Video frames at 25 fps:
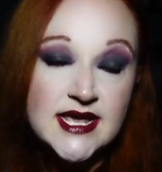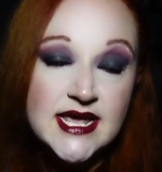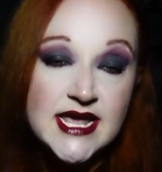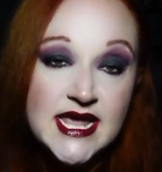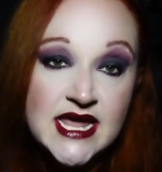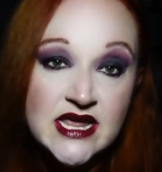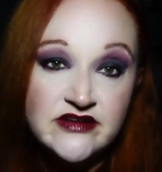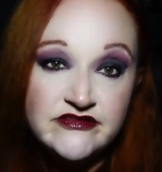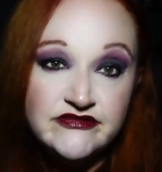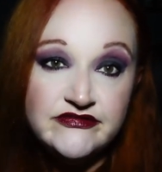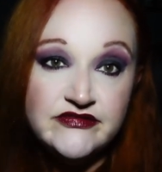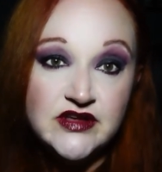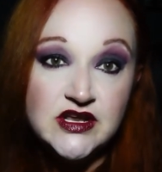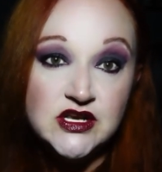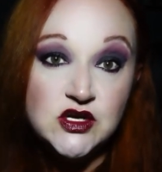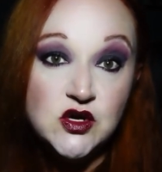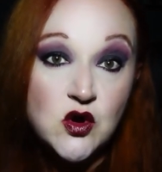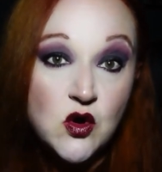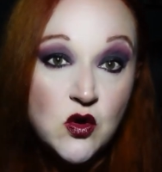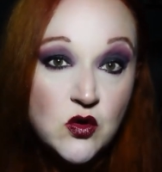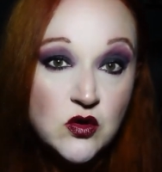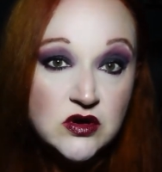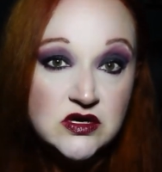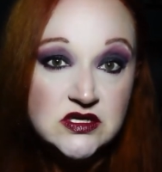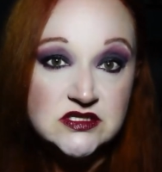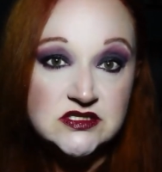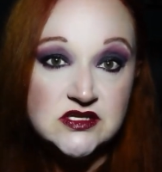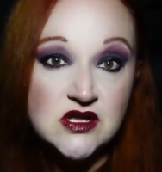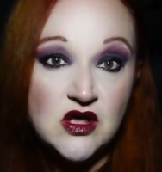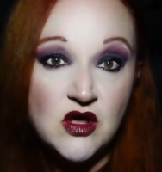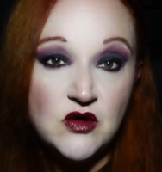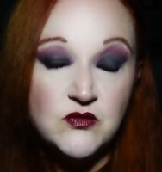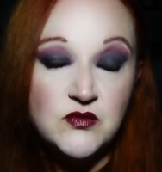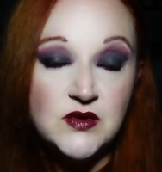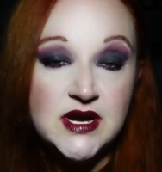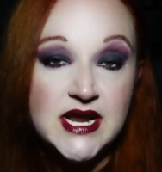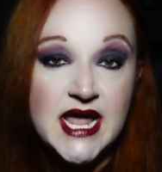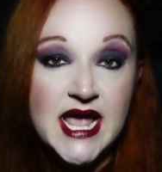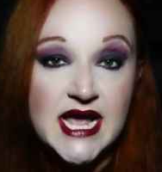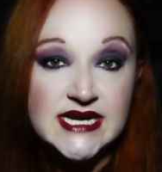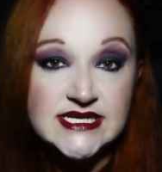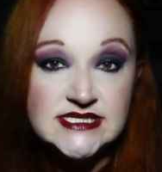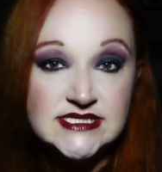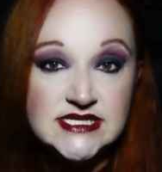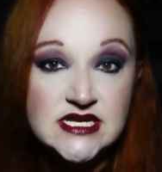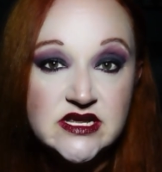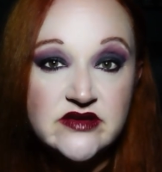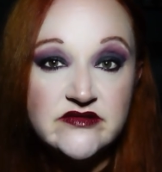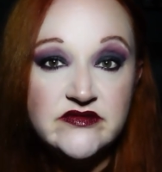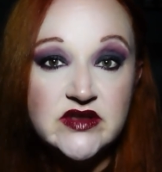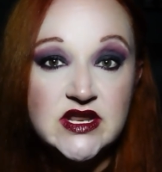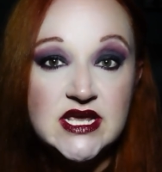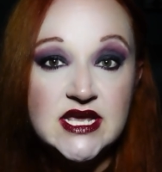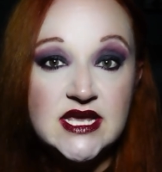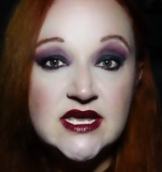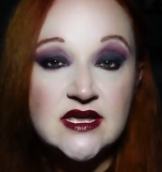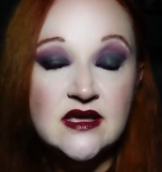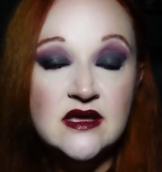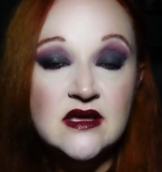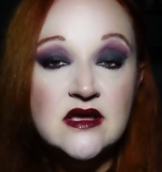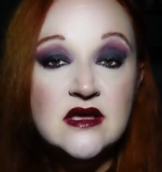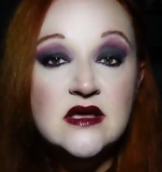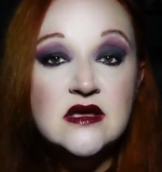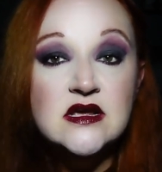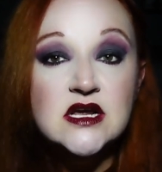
infant cortisol reactivity,